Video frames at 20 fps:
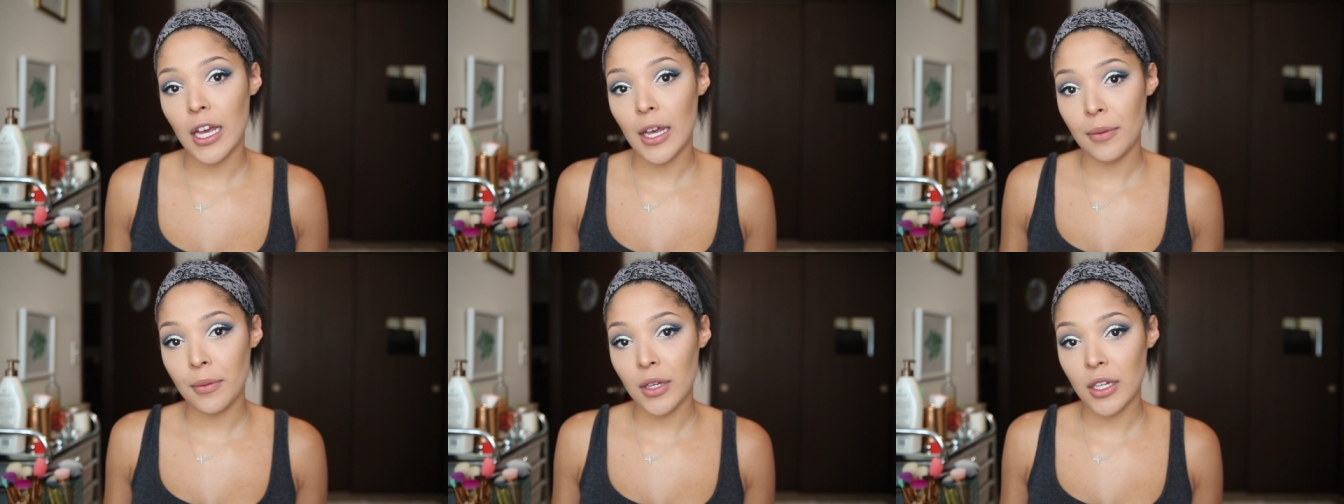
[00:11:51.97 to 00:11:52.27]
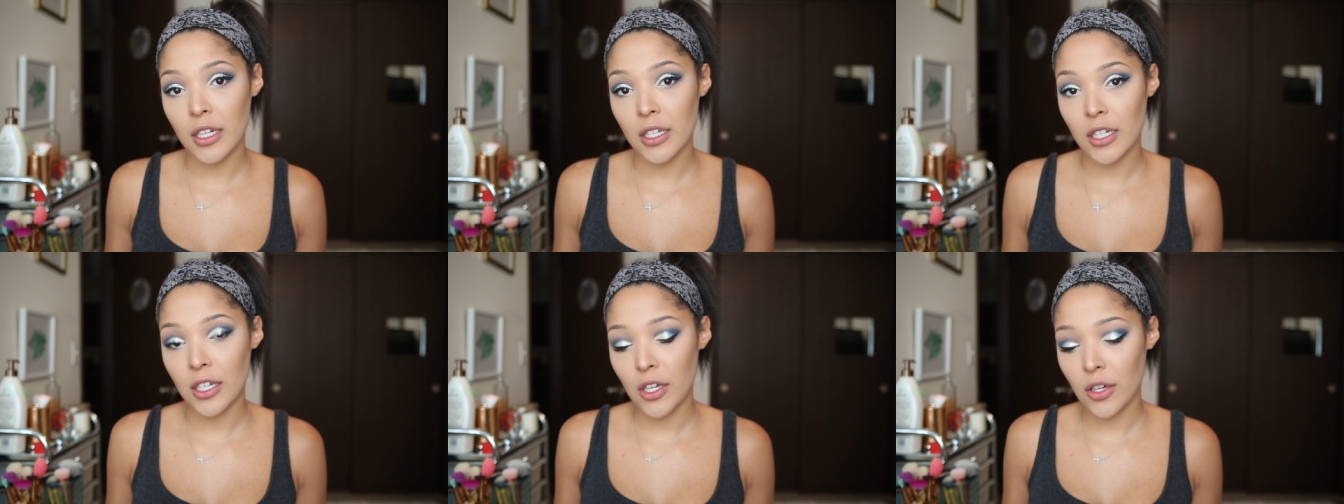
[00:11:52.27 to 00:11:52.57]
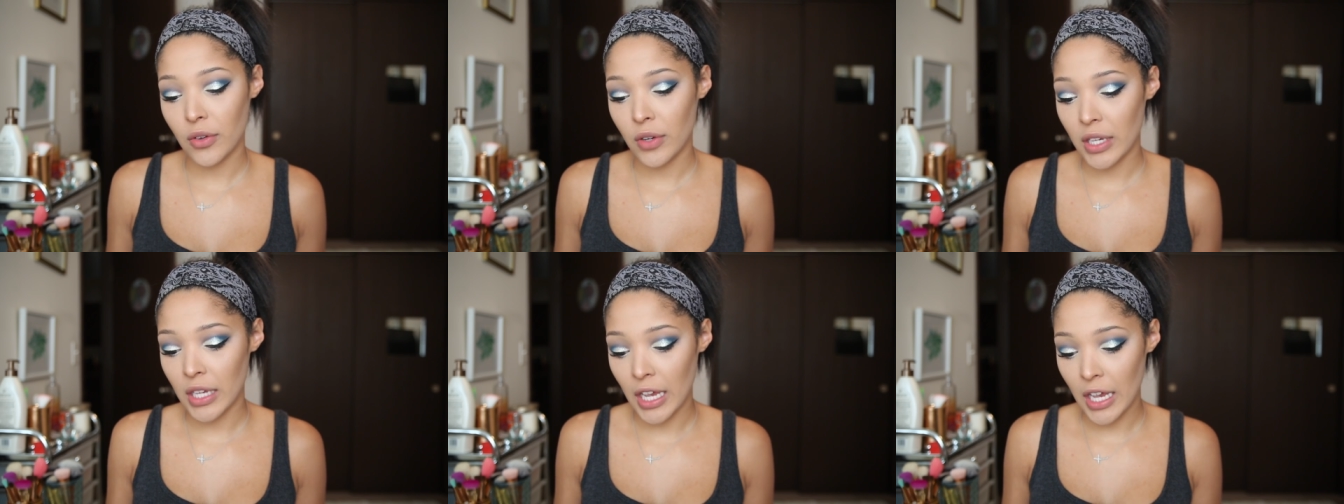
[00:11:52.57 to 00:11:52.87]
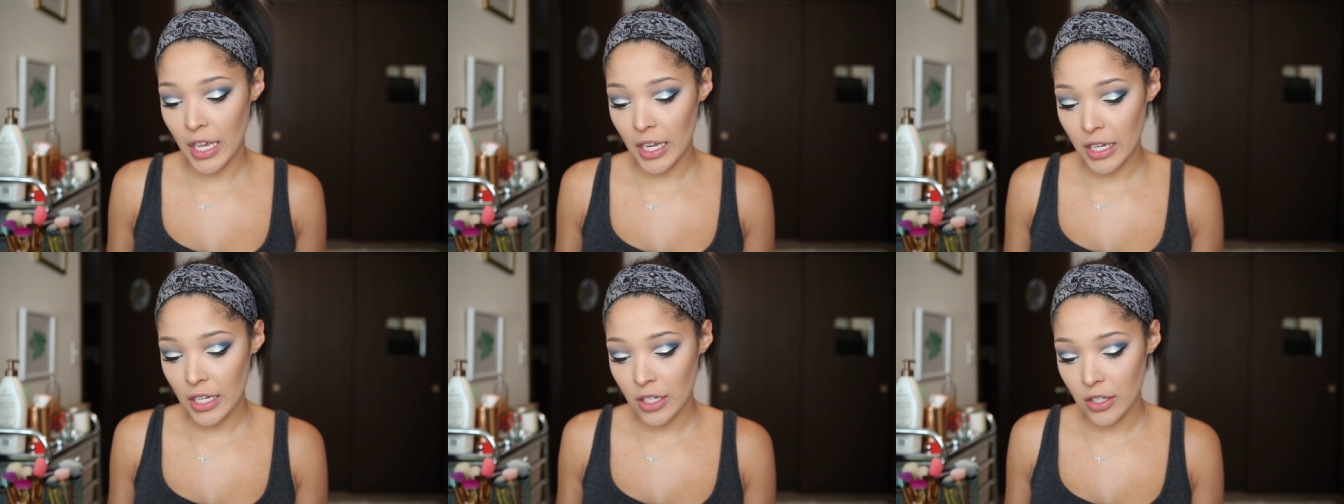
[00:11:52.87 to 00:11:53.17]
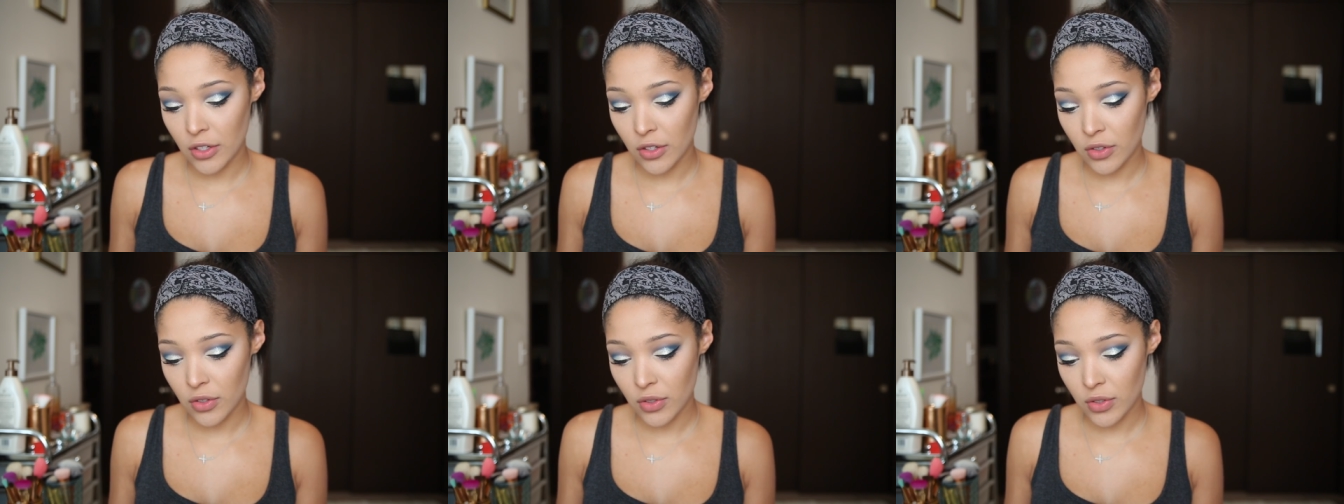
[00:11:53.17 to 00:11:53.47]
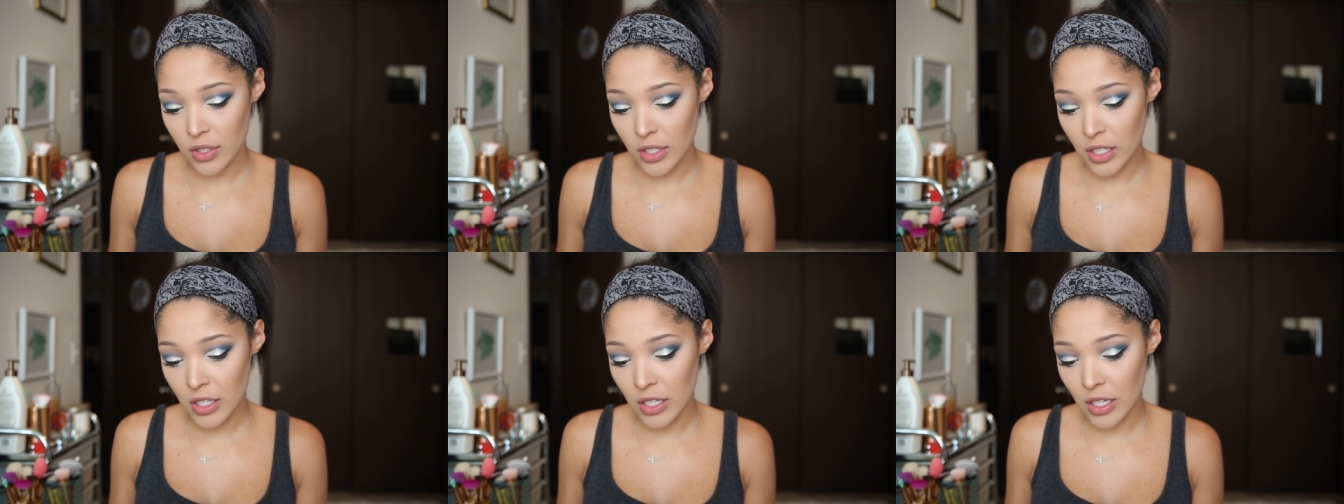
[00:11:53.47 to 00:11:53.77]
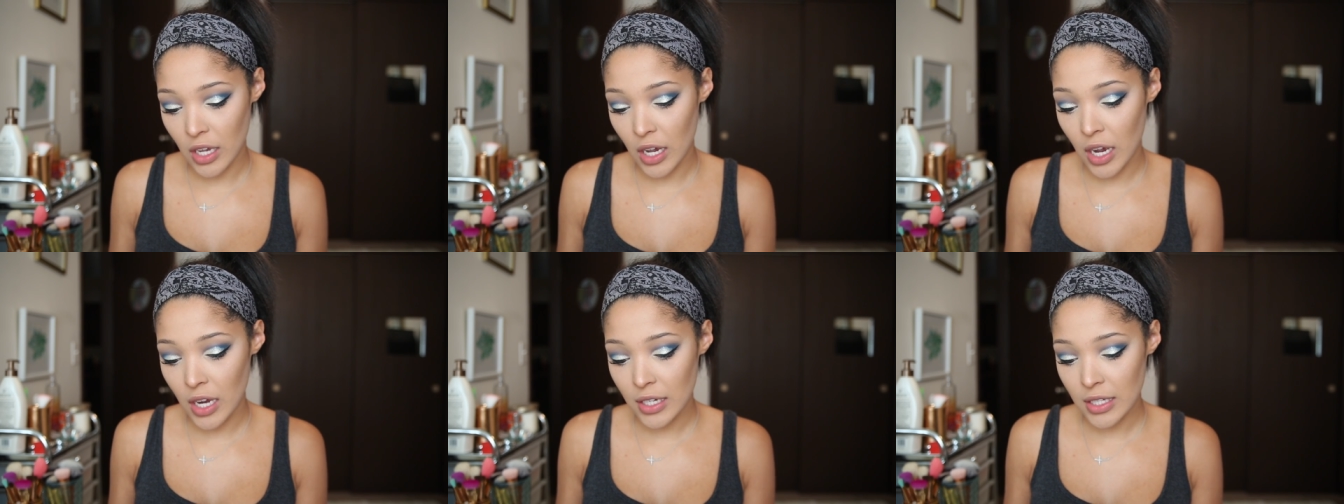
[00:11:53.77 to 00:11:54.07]
I'm going to go ahead and use
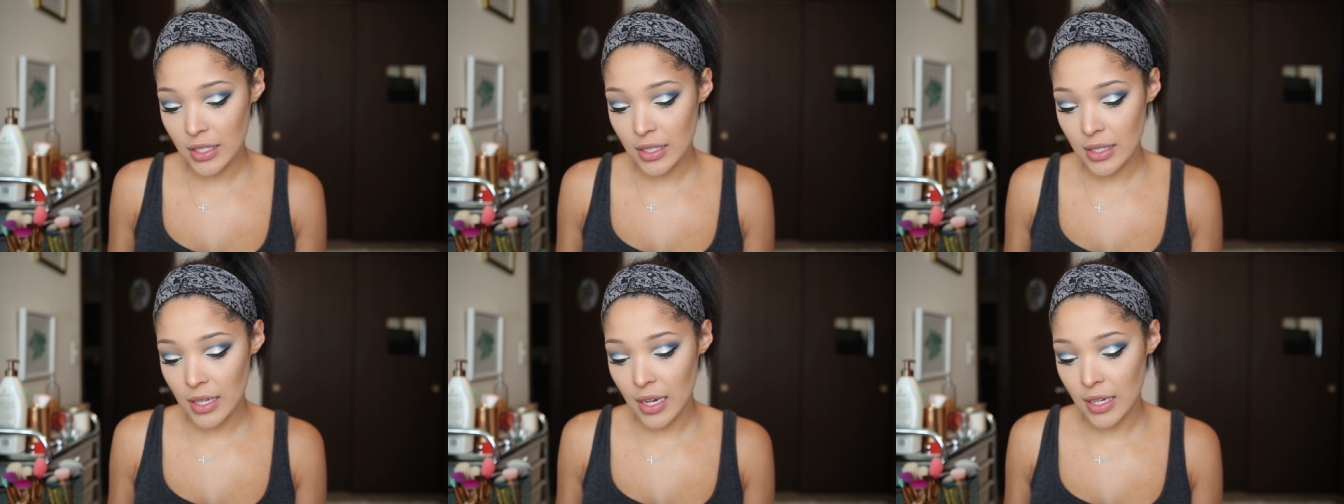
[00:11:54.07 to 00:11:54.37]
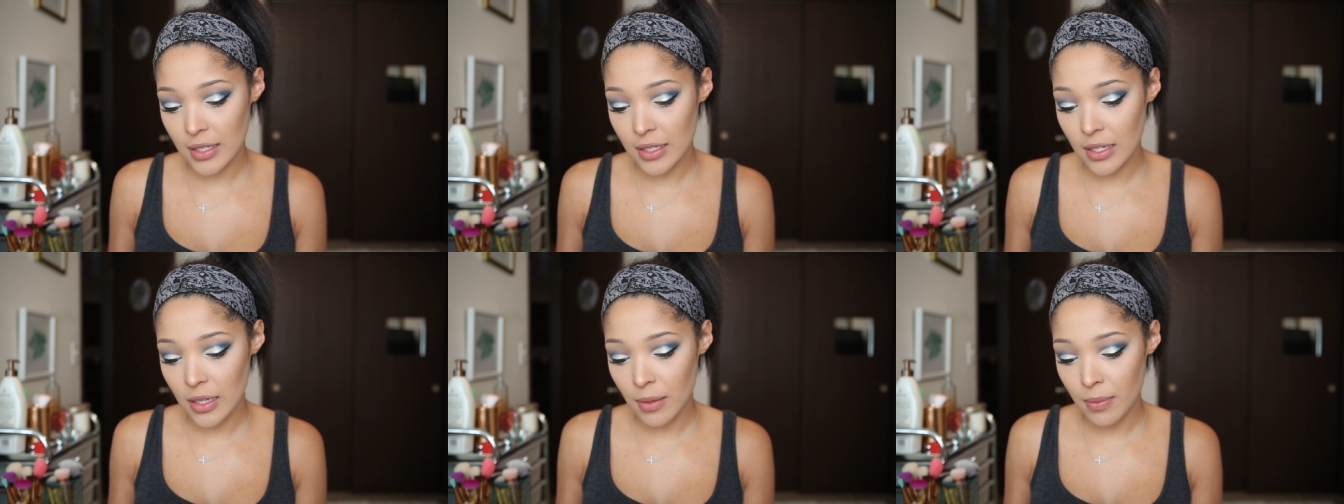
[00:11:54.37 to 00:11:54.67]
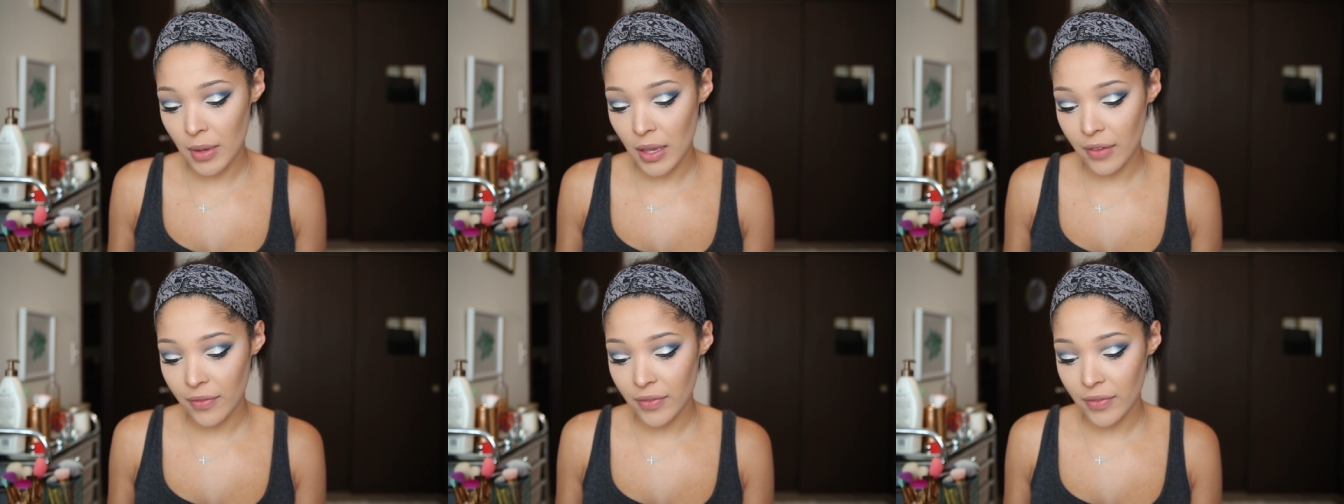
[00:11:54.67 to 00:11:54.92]
the Anastasia